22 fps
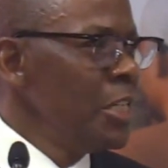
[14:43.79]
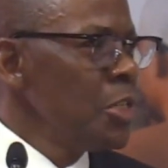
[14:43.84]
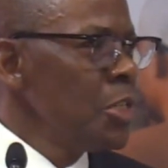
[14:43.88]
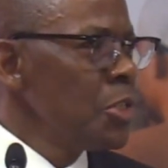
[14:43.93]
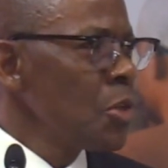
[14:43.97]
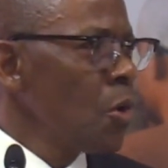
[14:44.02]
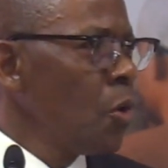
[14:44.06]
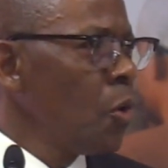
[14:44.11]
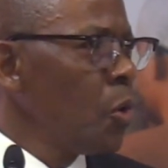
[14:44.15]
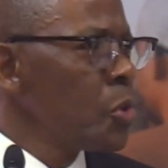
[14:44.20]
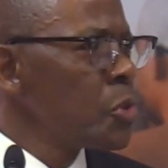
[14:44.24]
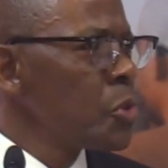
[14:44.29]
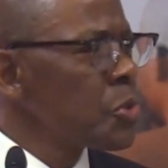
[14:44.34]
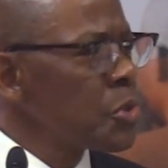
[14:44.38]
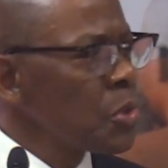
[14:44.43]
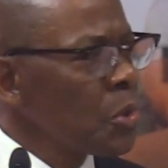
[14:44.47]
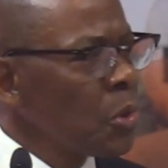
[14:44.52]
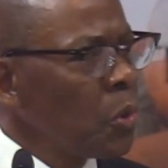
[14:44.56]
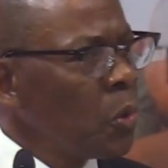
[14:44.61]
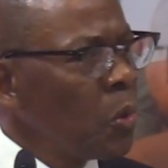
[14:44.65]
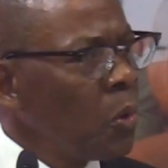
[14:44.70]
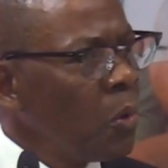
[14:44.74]
So,
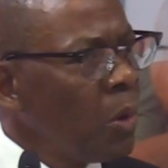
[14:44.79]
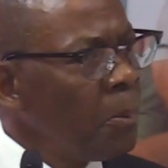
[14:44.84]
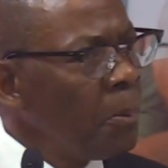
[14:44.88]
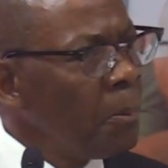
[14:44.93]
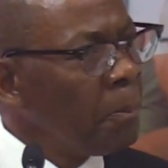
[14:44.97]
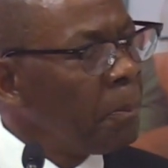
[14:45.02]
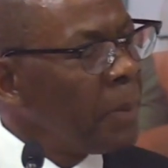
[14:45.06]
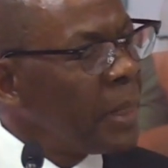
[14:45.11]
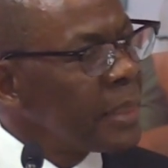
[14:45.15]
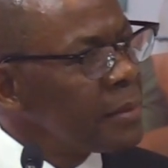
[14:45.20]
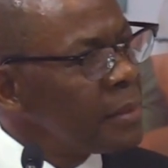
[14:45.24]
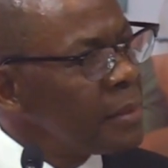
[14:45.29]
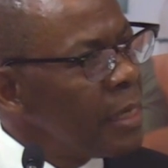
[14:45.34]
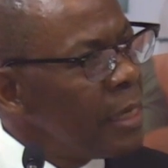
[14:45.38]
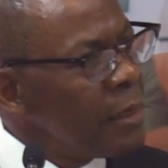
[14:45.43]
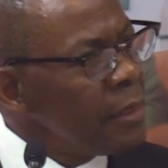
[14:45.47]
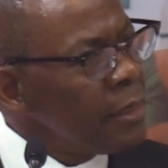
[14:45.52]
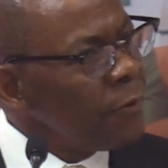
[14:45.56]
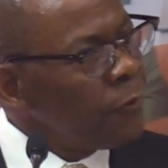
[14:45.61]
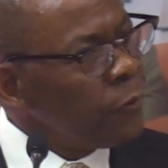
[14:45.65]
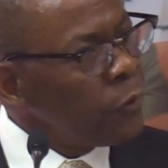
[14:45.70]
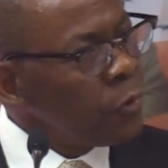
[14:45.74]
but
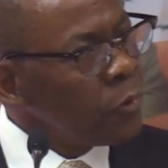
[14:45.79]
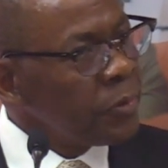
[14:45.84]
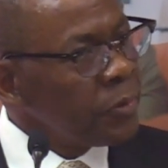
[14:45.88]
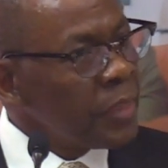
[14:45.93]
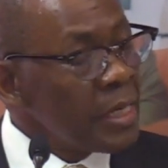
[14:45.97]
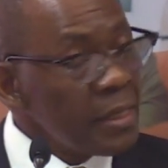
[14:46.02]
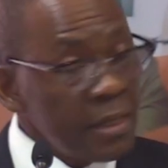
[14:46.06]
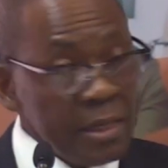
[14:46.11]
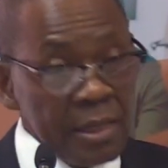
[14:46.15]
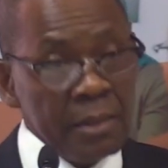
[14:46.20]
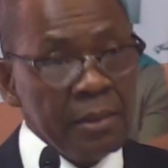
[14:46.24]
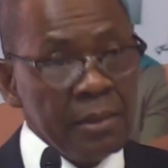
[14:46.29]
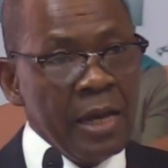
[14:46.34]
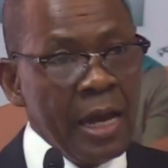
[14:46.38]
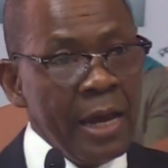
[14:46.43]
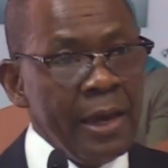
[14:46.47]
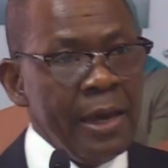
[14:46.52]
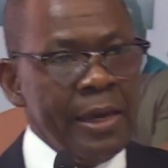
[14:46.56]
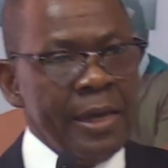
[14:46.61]
if you think,